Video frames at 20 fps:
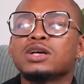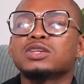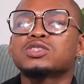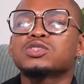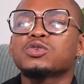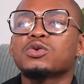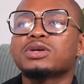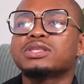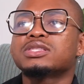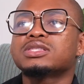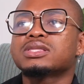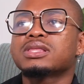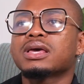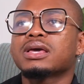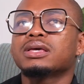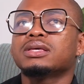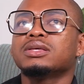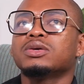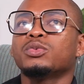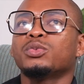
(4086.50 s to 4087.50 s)
So
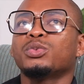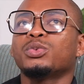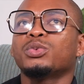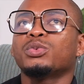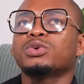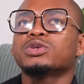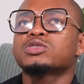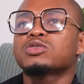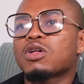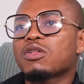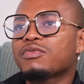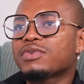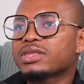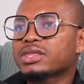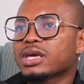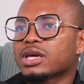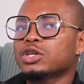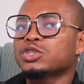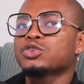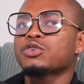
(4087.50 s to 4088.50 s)
we're solving
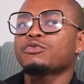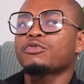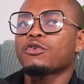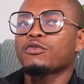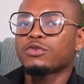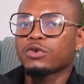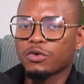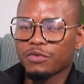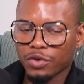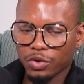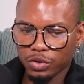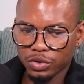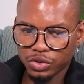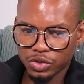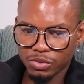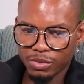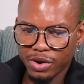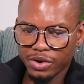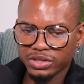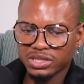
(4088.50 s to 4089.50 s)
the issue of over
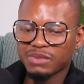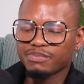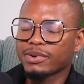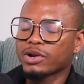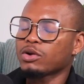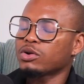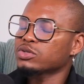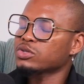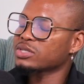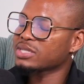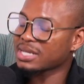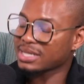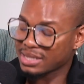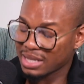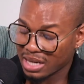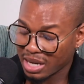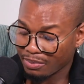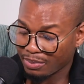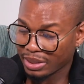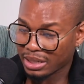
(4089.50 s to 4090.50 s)
consumerism, but also
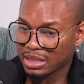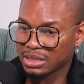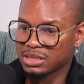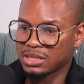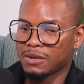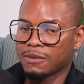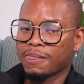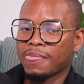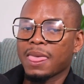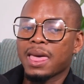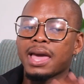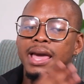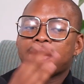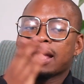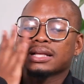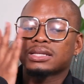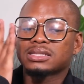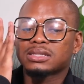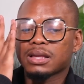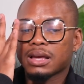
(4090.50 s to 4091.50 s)
sustainability.
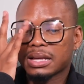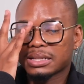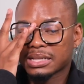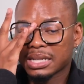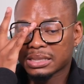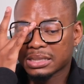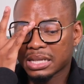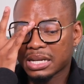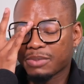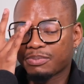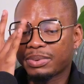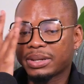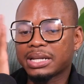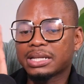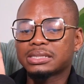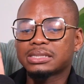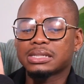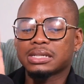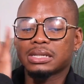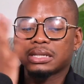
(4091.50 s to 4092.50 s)

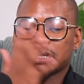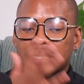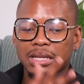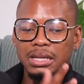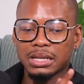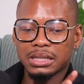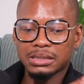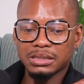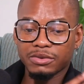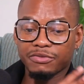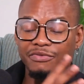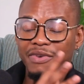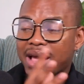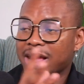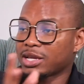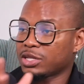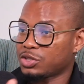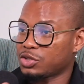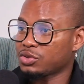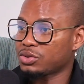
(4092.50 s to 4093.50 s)
Sustainability is,
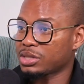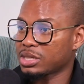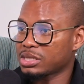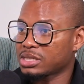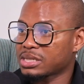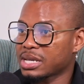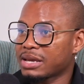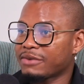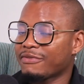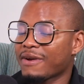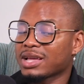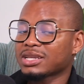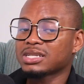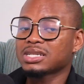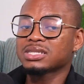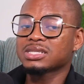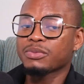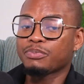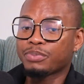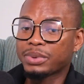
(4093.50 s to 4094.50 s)
as you did say, fashion
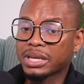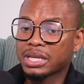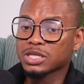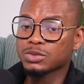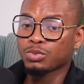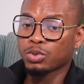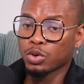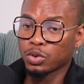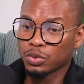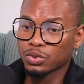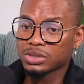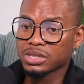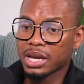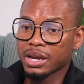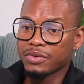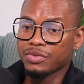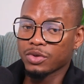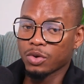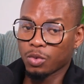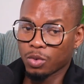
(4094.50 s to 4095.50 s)
is the biggest polluter
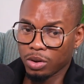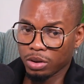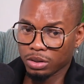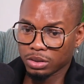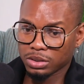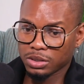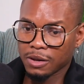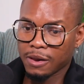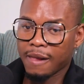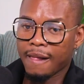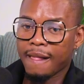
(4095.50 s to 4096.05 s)
in the world,